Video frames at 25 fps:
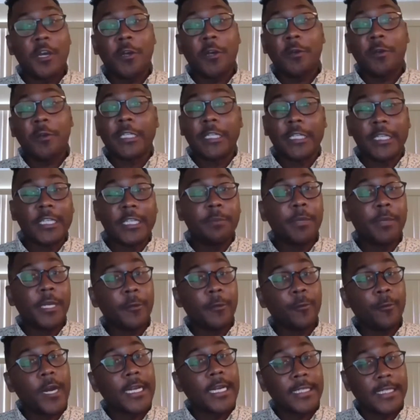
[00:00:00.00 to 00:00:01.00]
could be
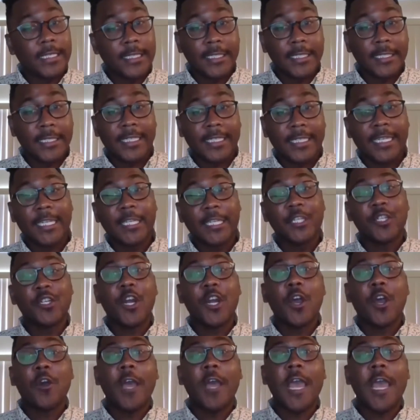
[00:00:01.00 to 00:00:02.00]
racist,
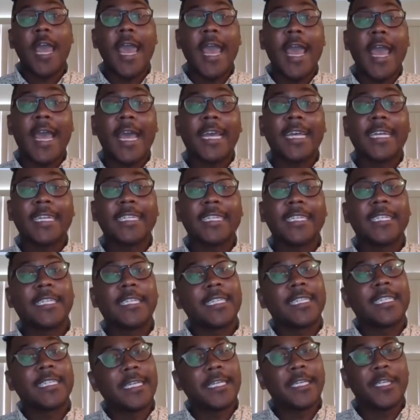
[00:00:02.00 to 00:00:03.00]
and,
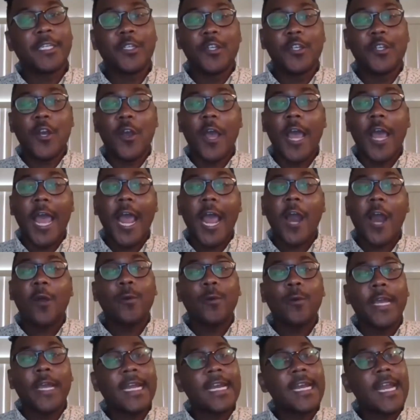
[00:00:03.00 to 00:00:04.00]
how are
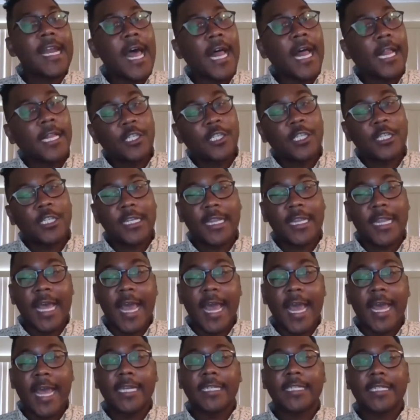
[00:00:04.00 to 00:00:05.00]
we acknowledging
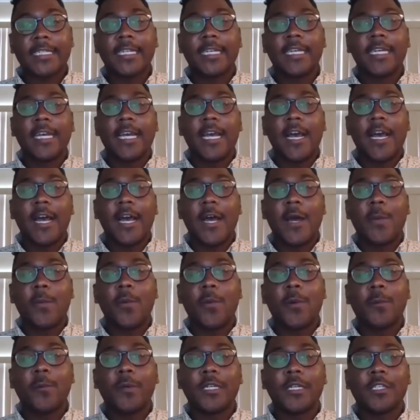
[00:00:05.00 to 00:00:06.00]
that
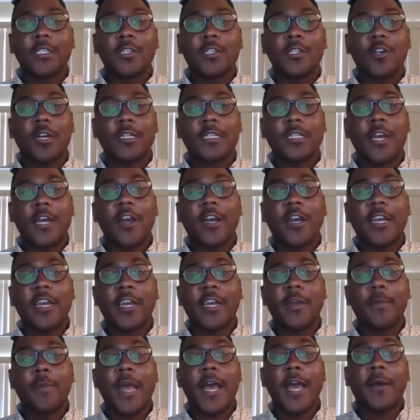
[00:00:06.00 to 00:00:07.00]
when we started talking
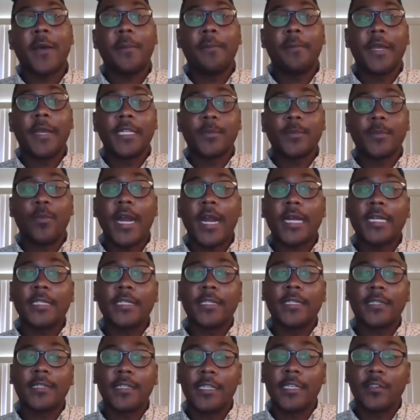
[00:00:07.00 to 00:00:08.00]
about best
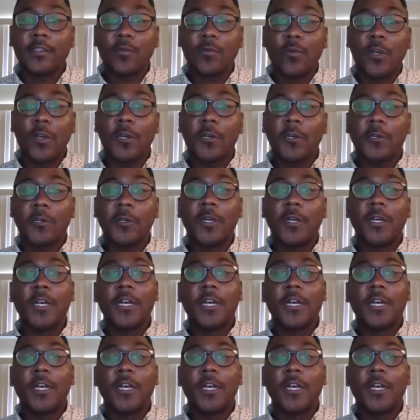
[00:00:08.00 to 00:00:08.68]
practices as well,